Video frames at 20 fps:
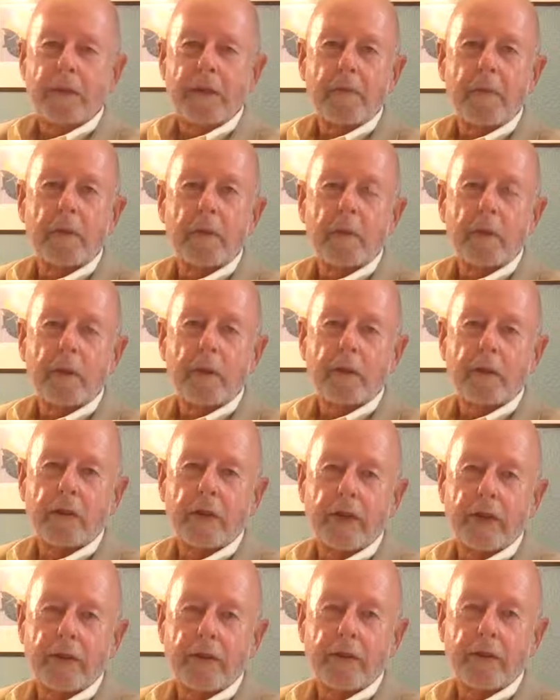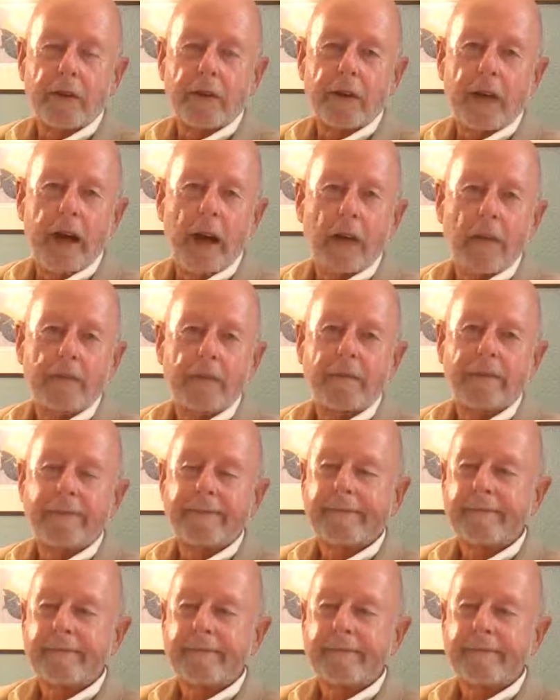people who are transferred out,